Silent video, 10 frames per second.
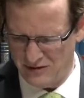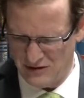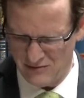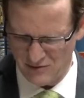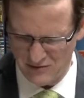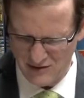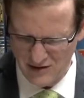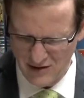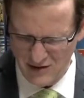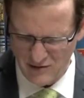Shimon,
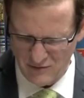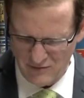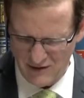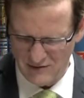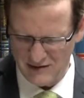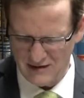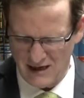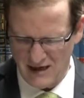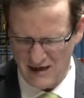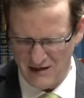who followed the
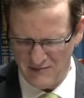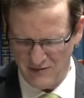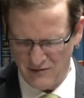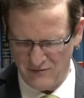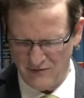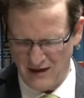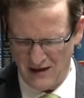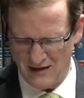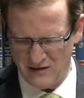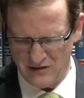time of
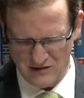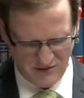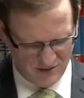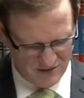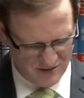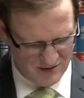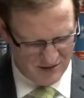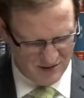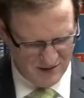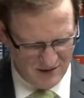knowledge,
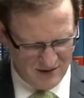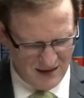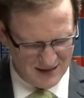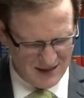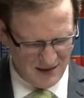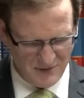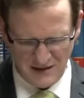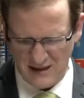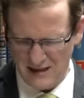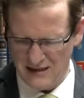the Azal
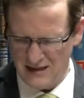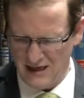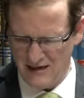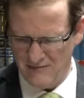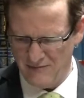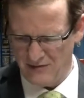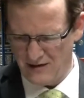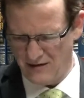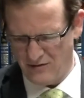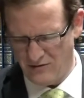Bataridia,
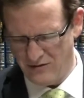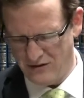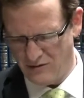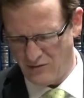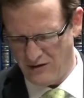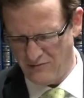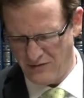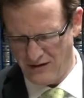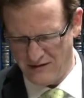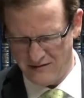and holds that one
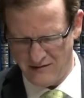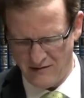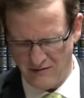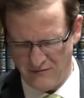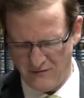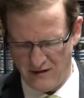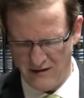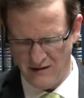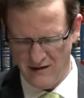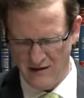brings the
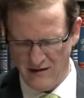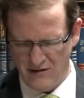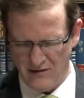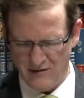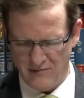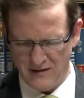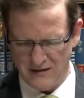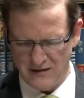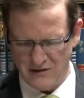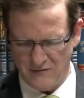offering on the
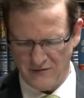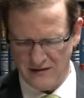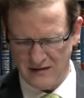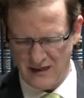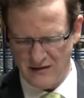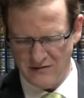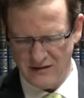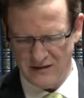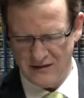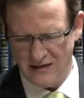basis of his status
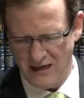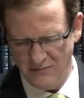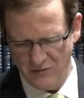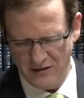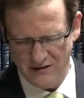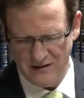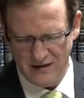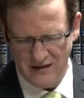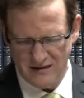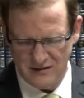at the time when
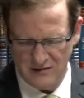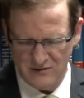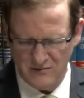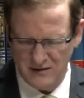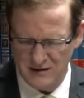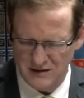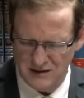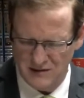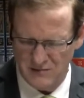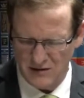he is committed the
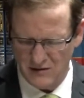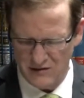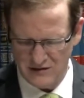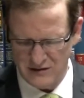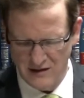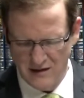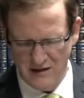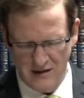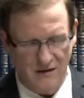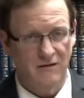sin, because
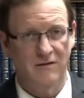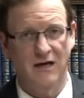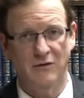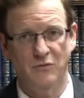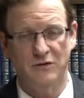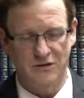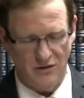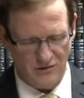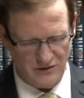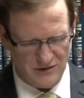that was
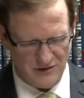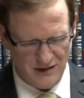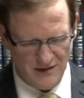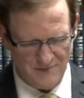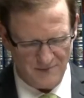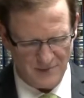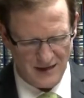known to him.